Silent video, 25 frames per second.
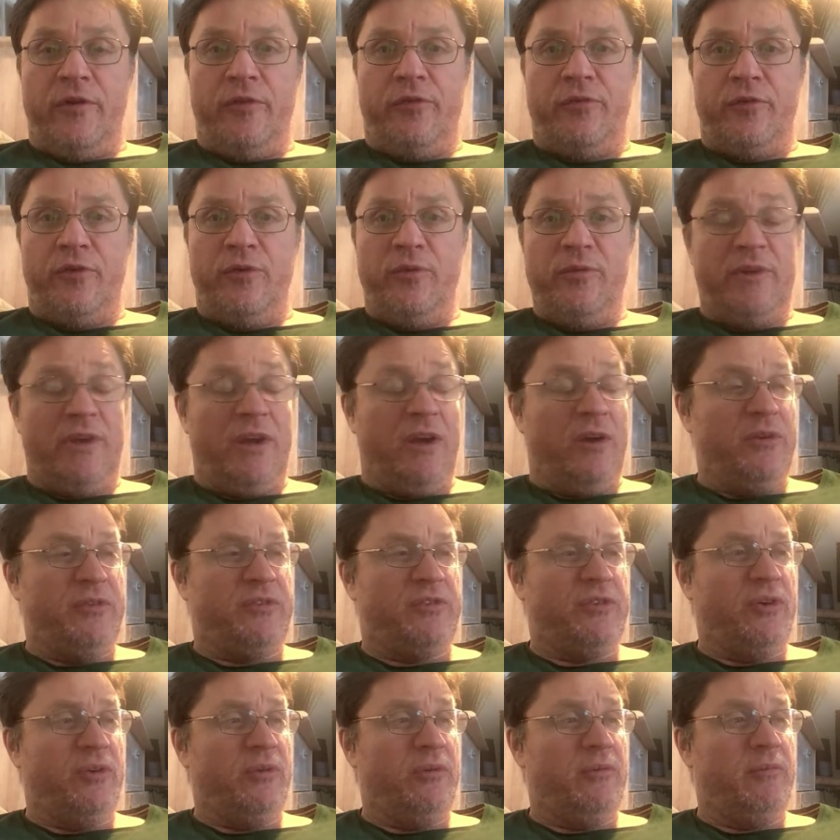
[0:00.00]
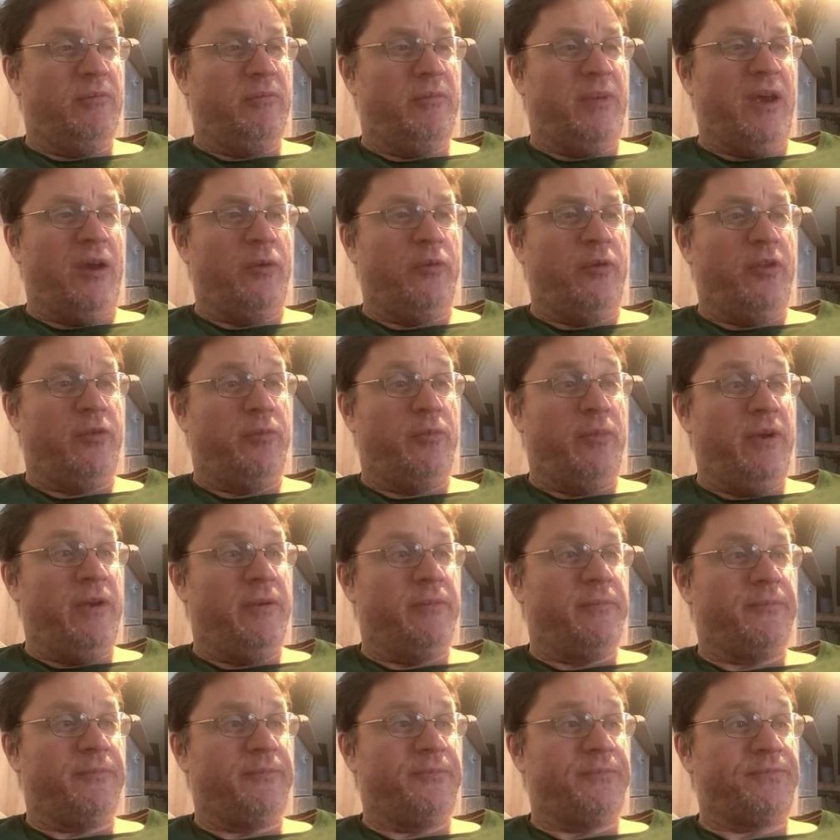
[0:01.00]
through now, so bear with
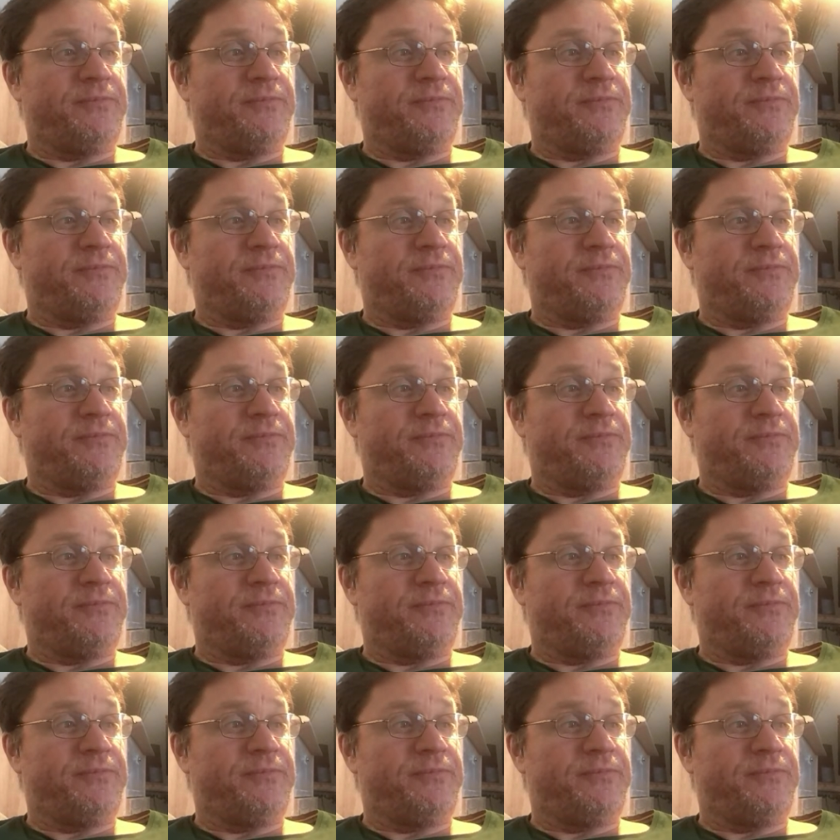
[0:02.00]
me.